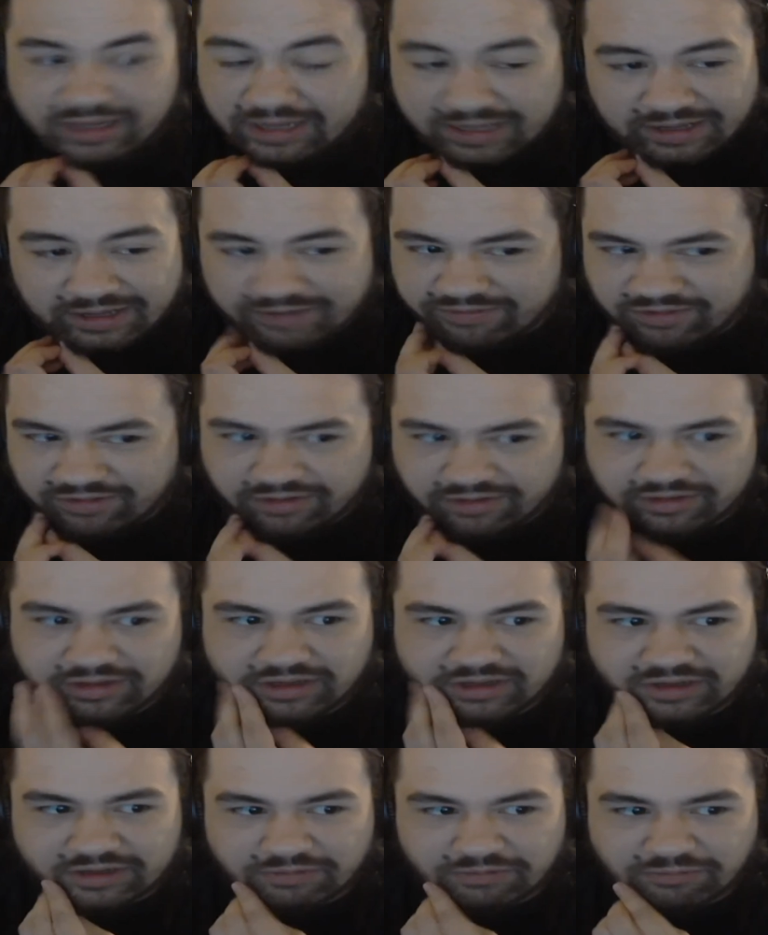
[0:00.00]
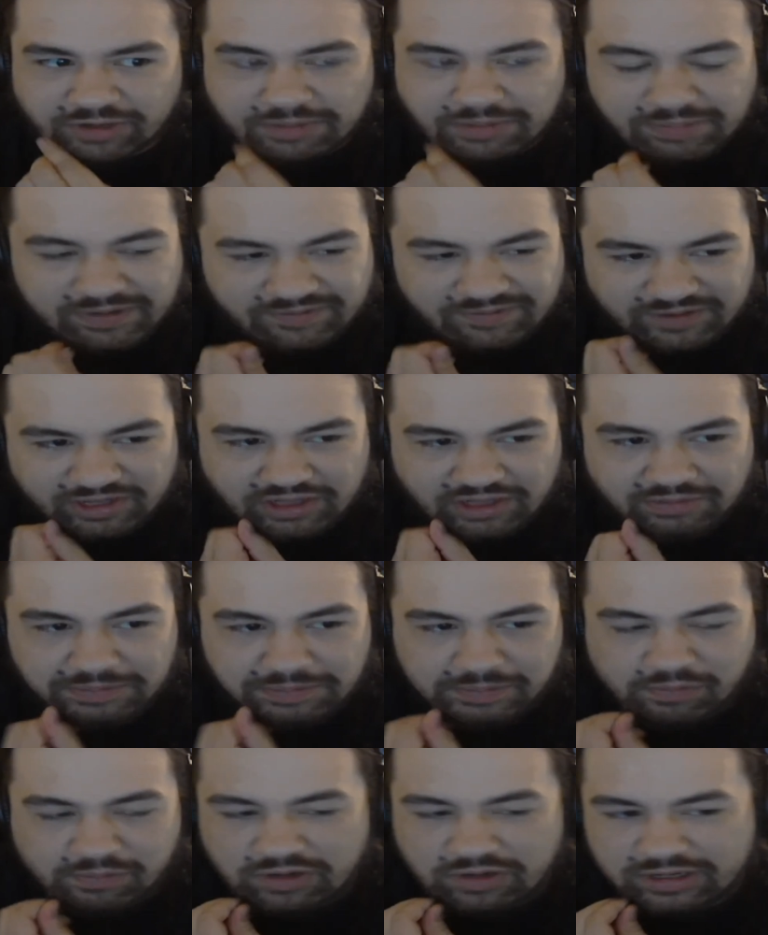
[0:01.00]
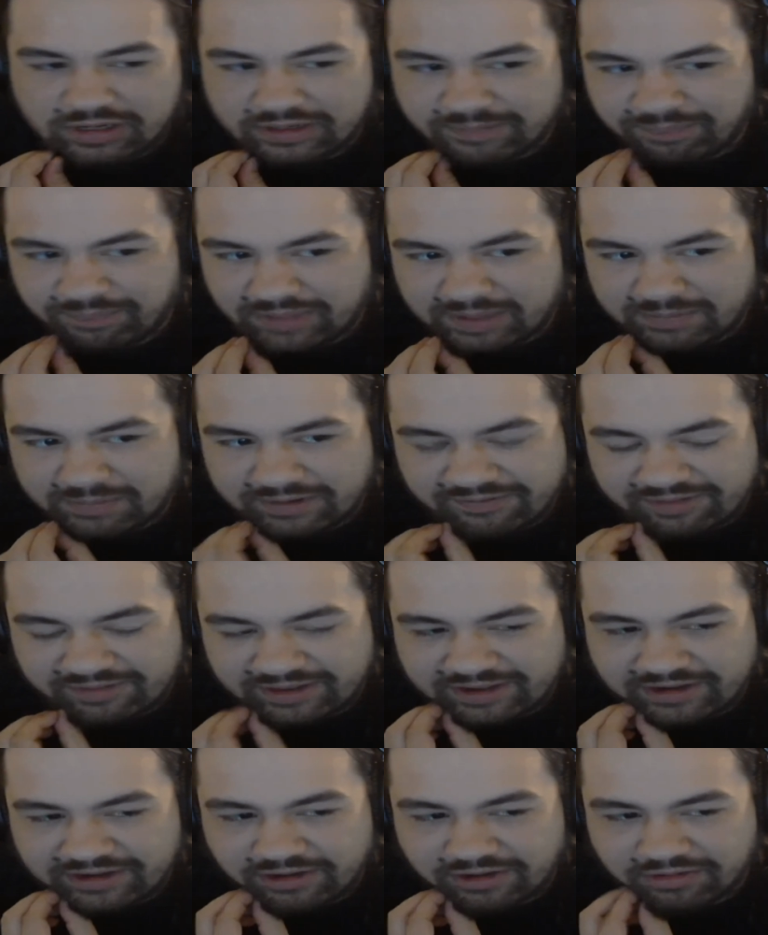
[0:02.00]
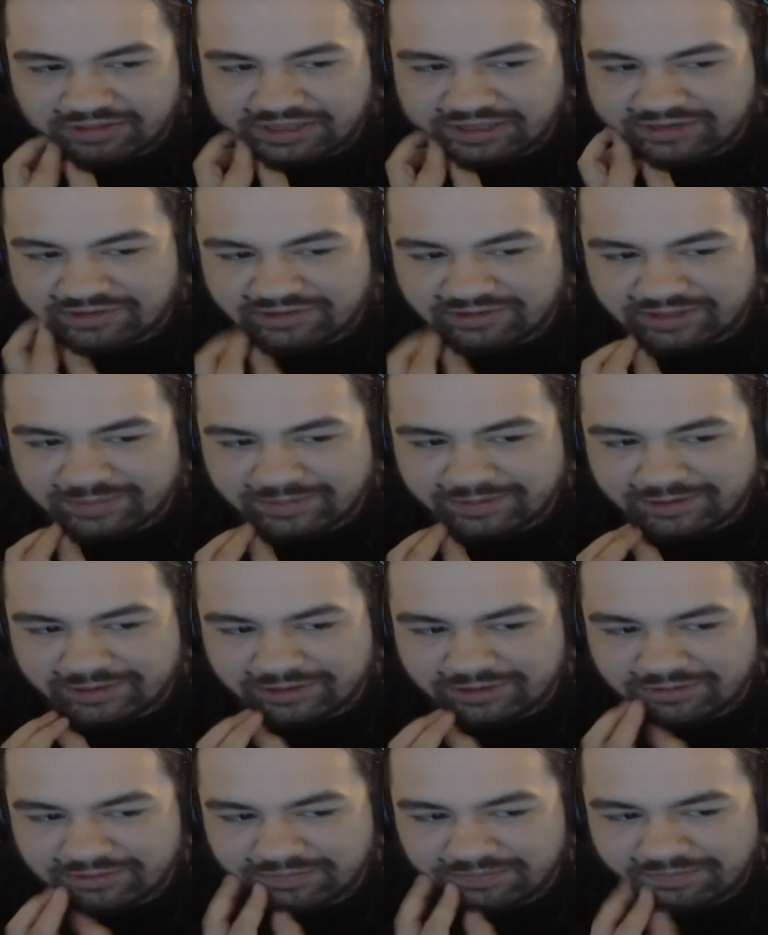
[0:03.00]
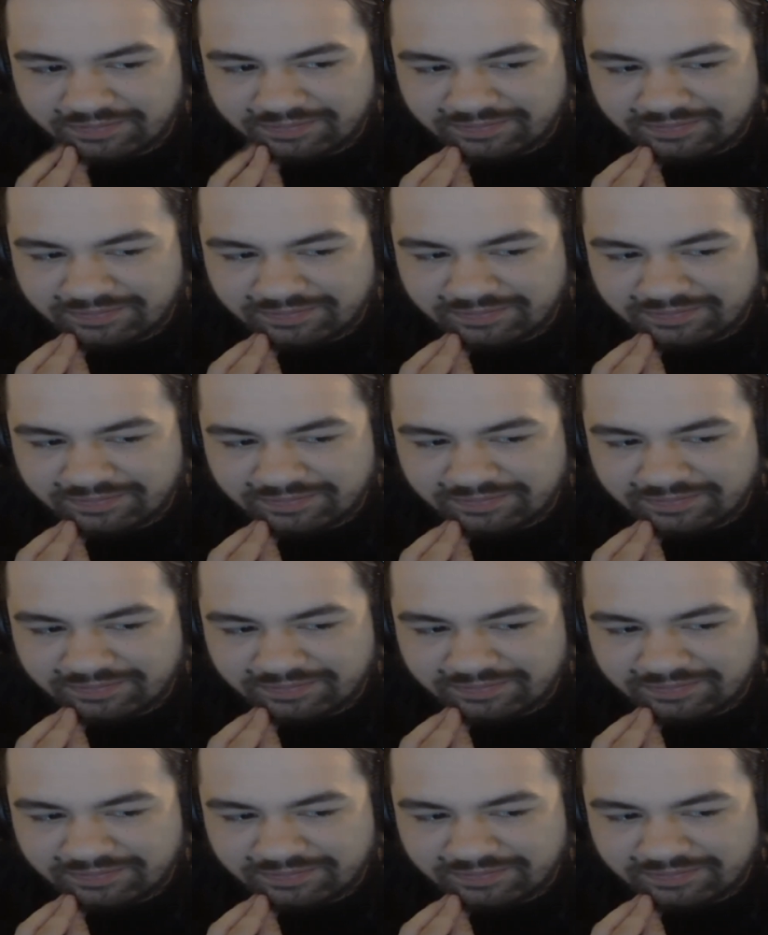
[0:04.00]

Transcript: If there's uh, repeat videos people want, I'm definitely down to do that. Just let me know.